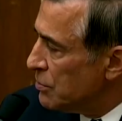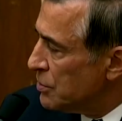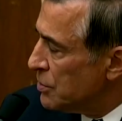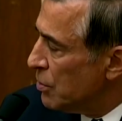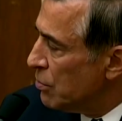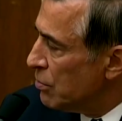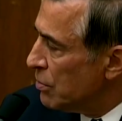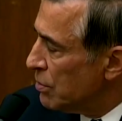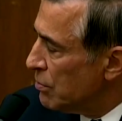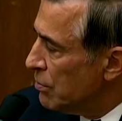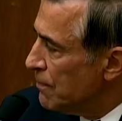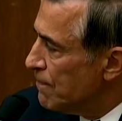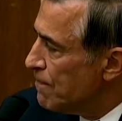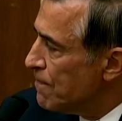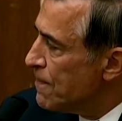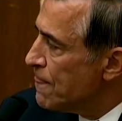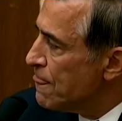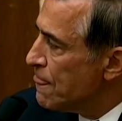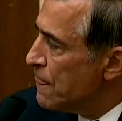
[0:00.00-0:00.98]
secretary has
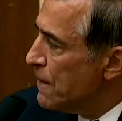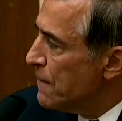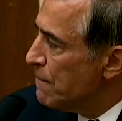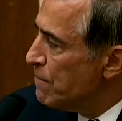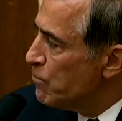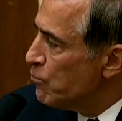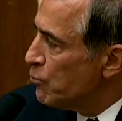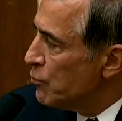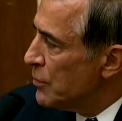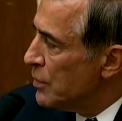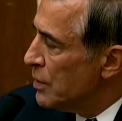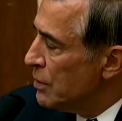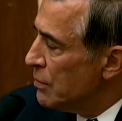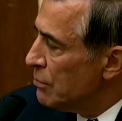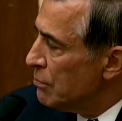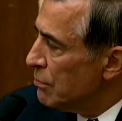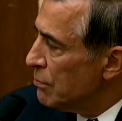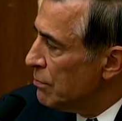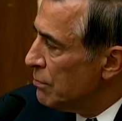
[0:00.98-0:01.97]
done no wrong. It was
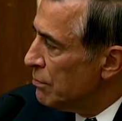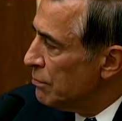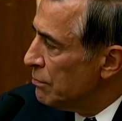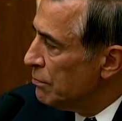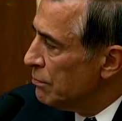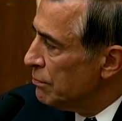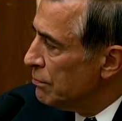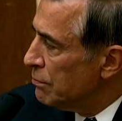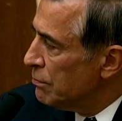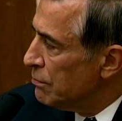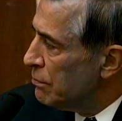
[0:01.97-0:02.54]
an option, and I made